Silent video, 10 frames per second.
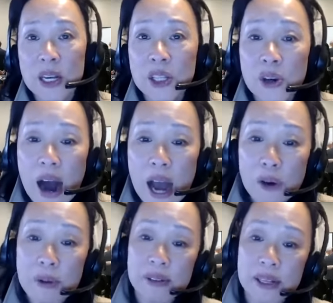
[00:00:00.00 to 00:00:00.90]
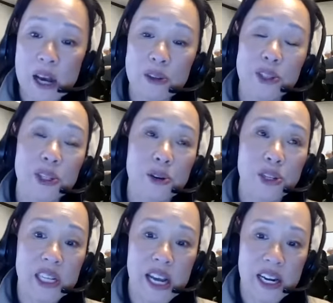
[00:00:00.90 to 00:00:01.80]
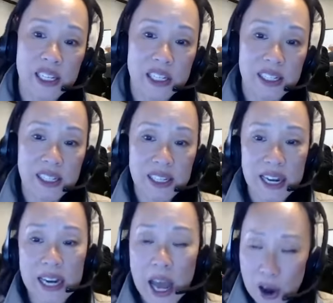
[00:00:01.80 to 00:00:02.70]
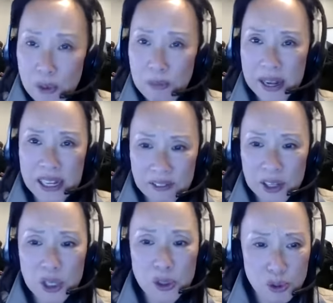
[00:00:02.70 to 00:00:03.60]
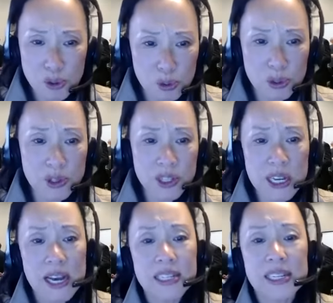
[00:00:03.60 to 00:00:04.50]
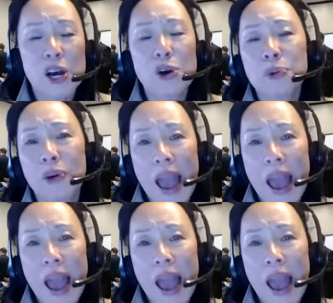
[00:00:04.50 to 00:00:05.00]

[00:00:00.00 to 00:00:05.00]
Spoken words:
The Ohio Public Health Association can help by giving you tools to help you